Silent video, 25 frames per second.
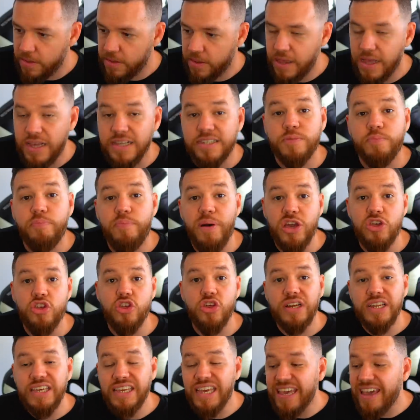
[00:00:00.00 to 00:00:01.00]

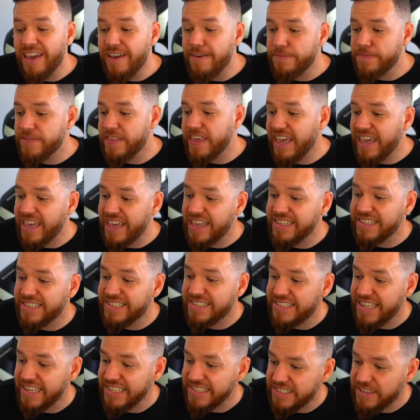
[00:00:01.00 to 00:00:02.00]
especially if they
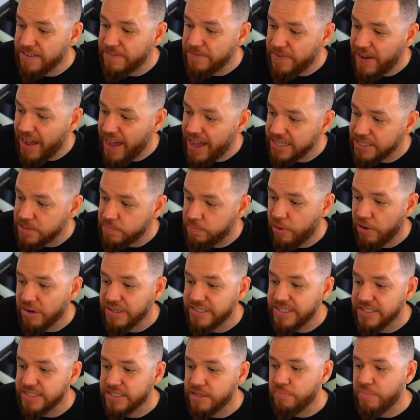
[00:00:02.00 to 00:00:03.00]
incentivize
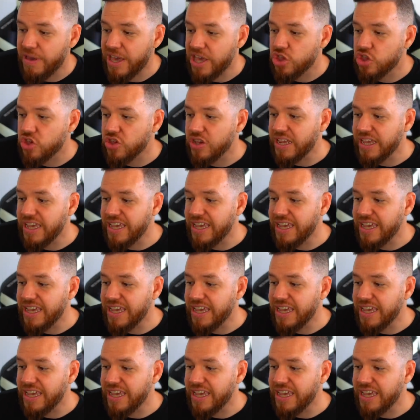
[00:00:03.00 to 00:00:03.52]
participation